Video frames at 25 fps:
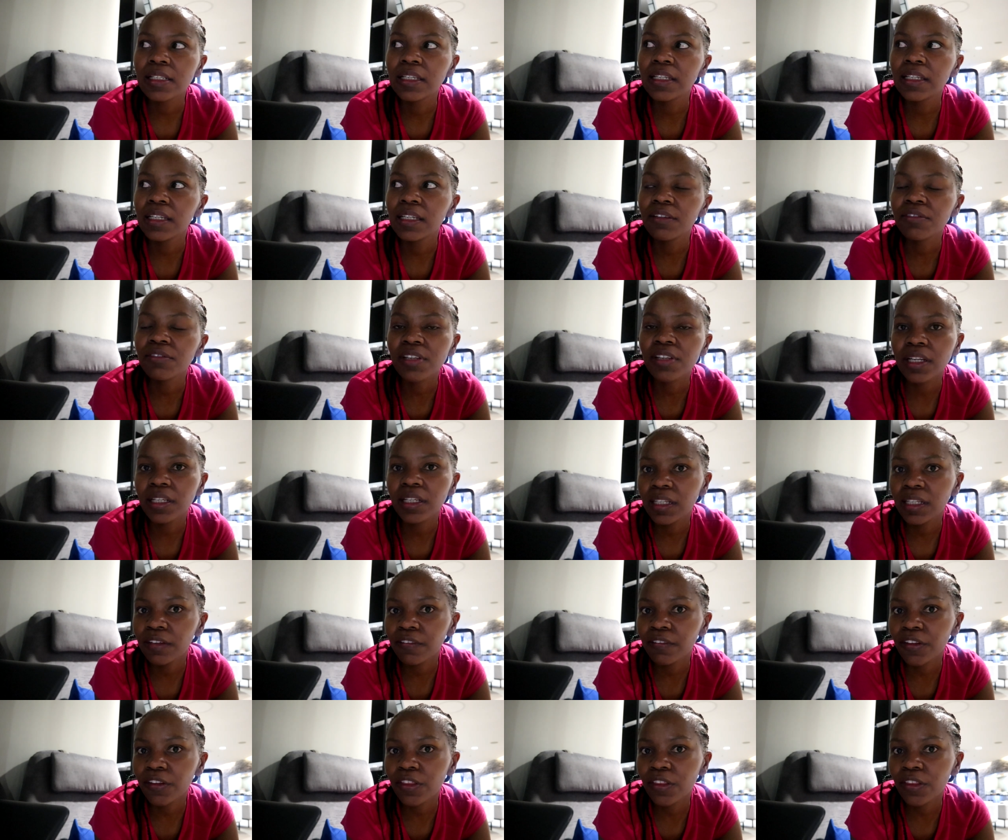leaves at
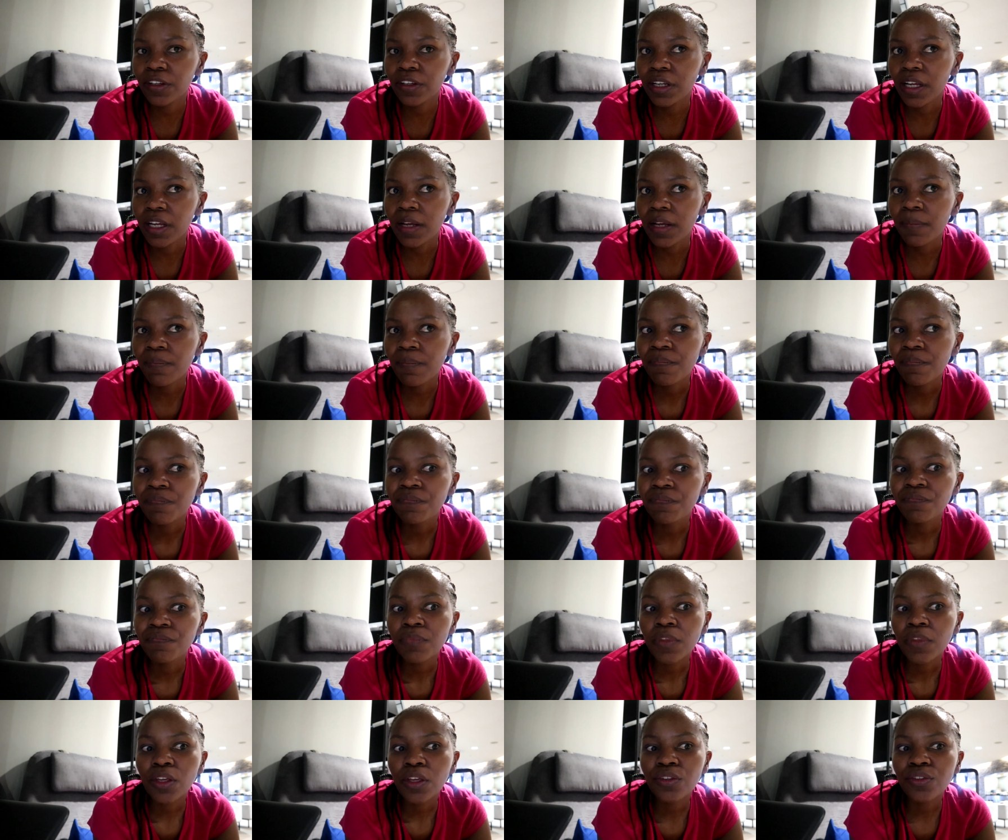eleven thirty,
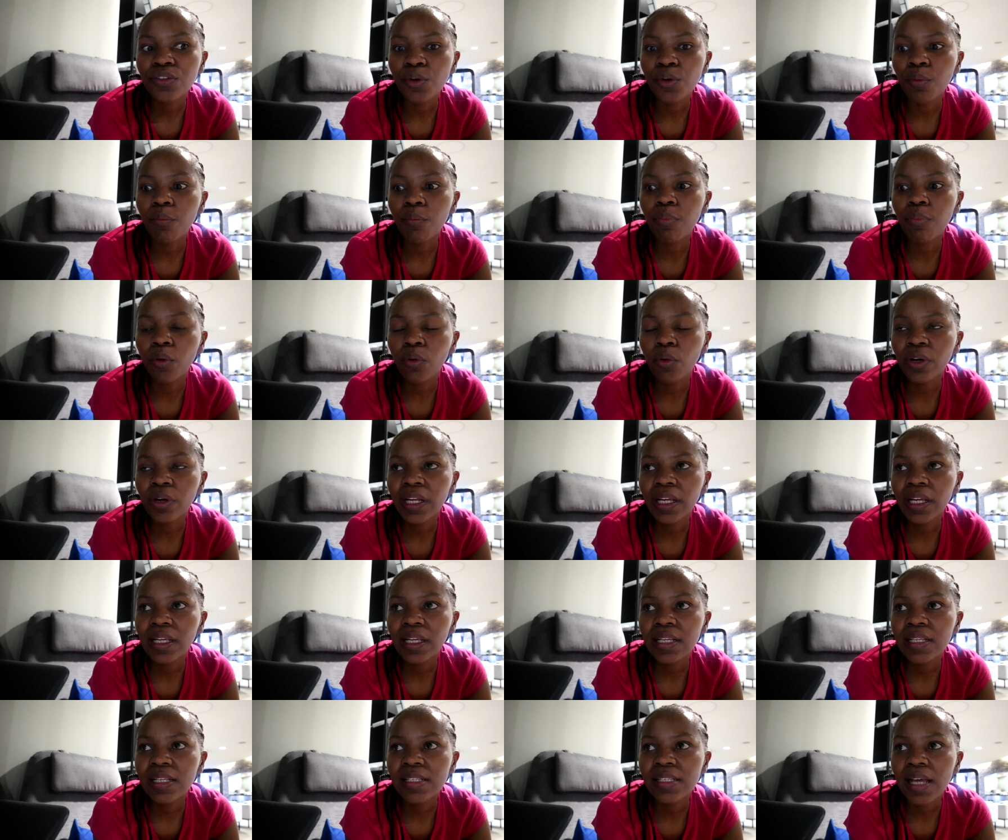so boarding
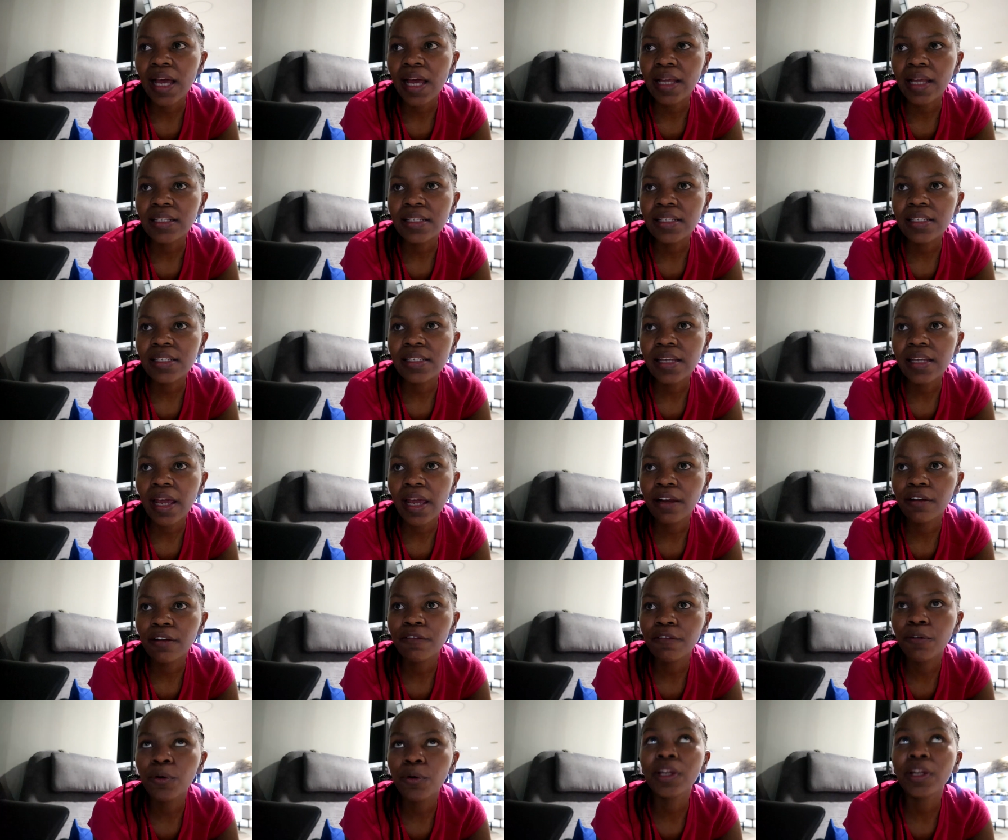is at ten
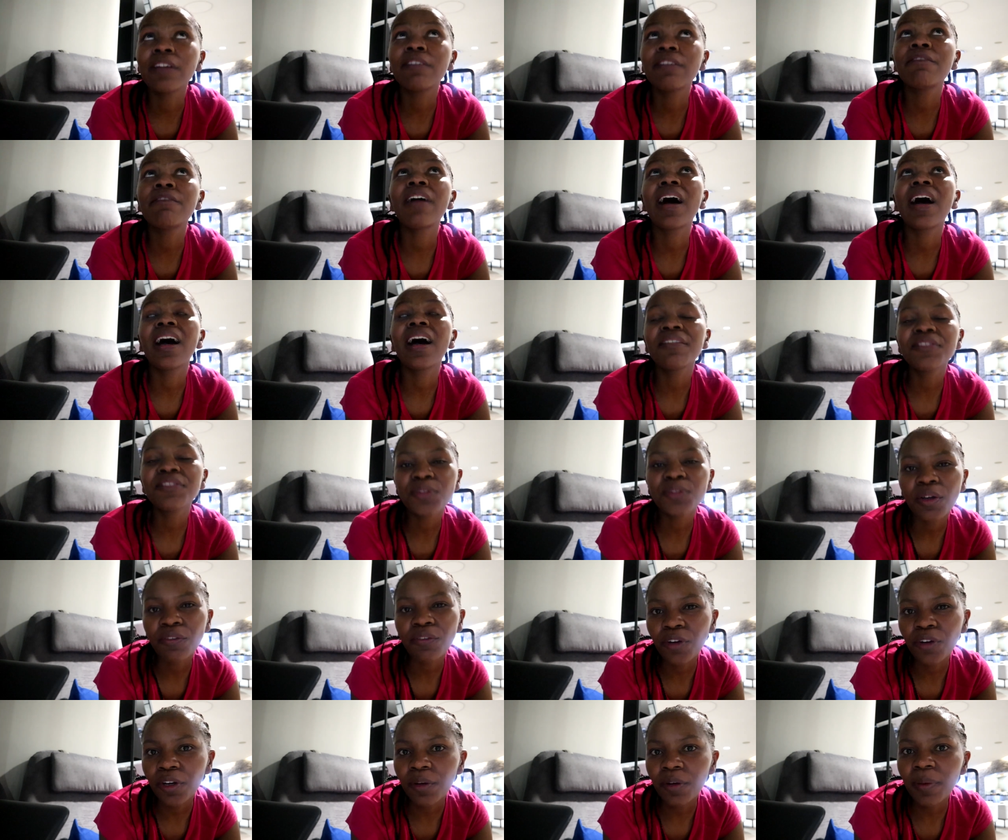forty-five, so
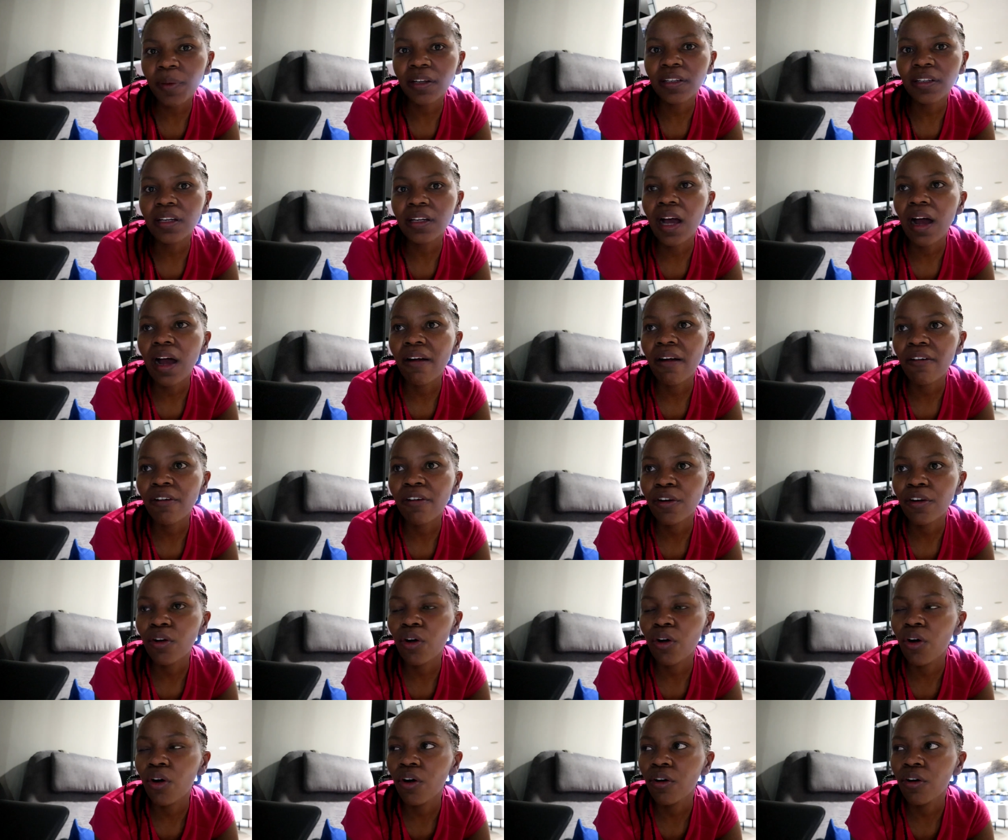I've got about an hour and
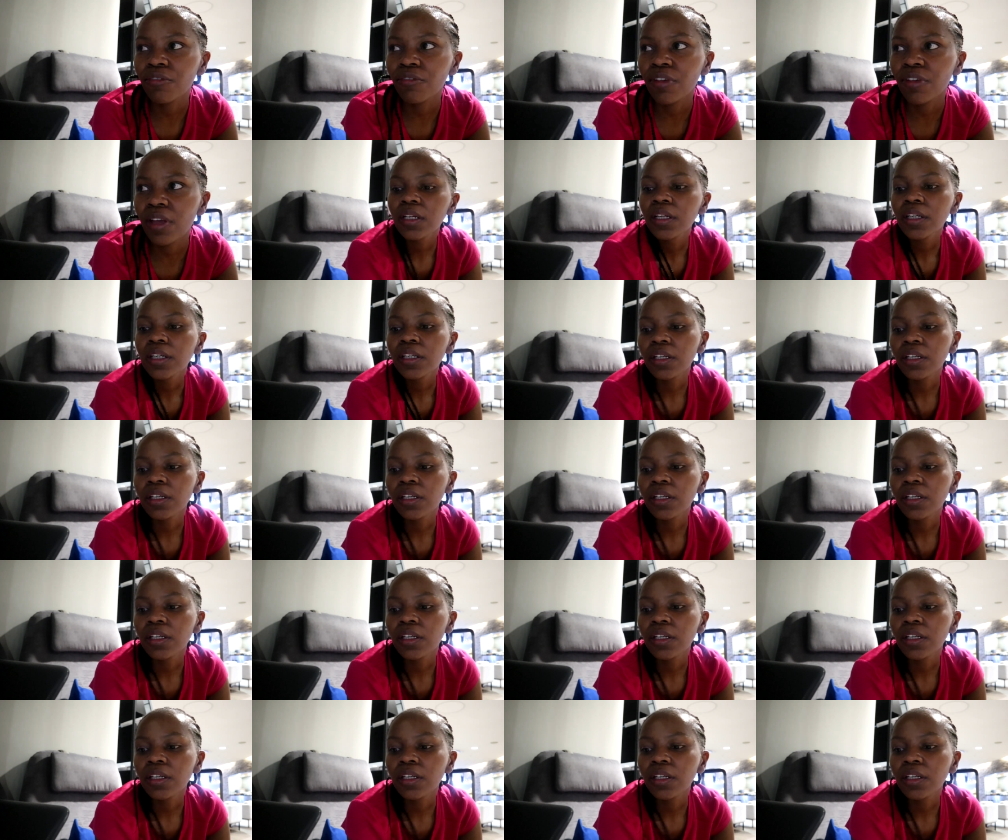a half yet.